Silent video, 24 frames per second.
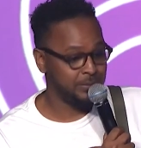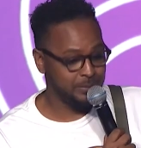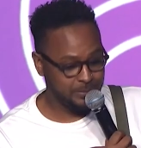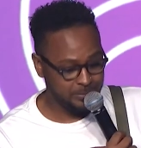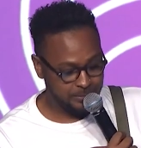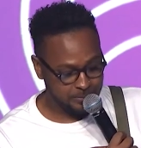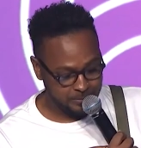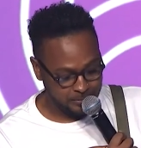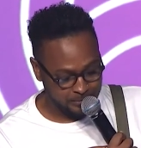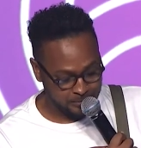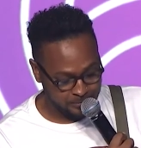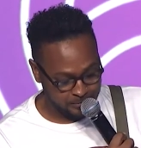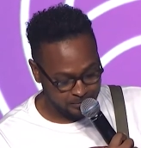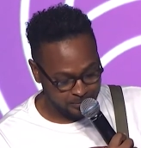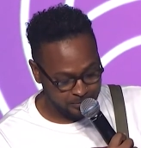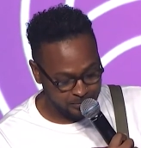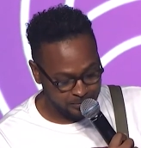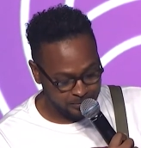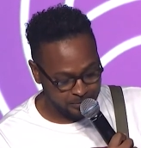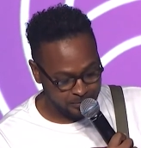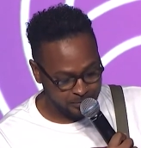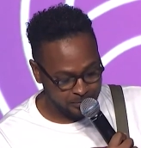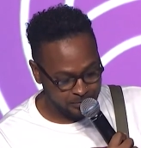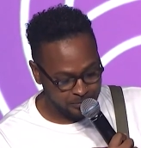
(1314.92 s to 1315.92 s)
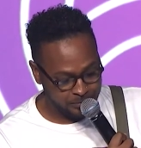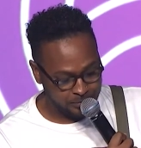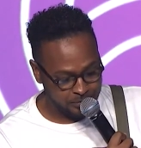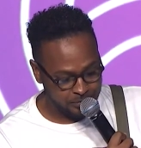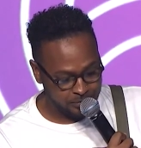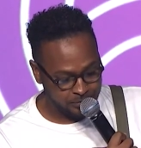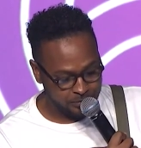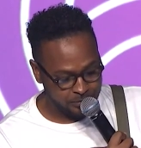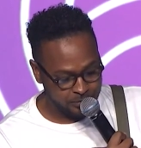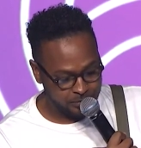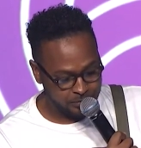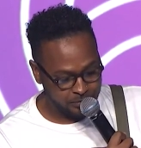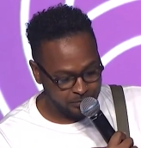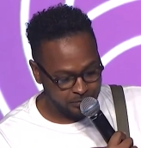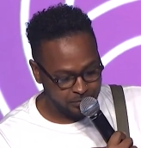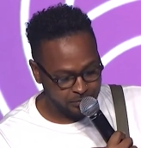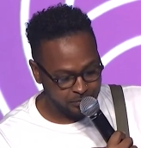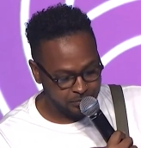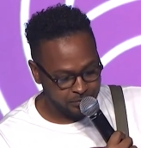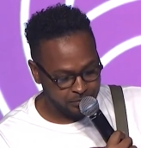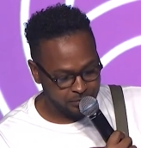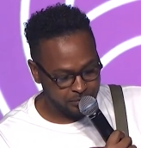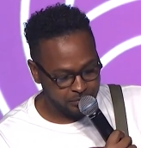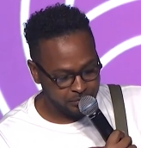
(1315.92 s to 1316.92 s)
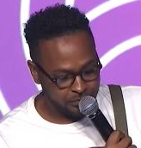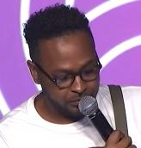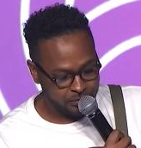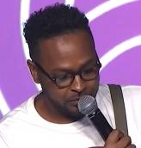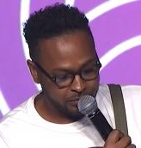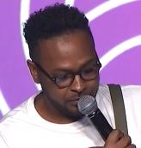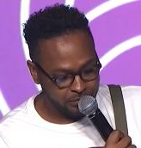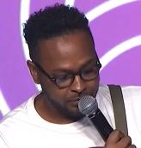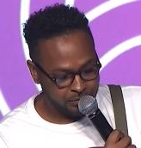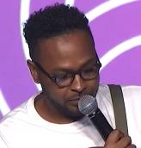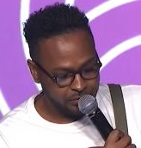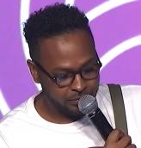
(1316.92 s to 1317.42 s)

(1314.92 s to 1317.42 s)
(silence)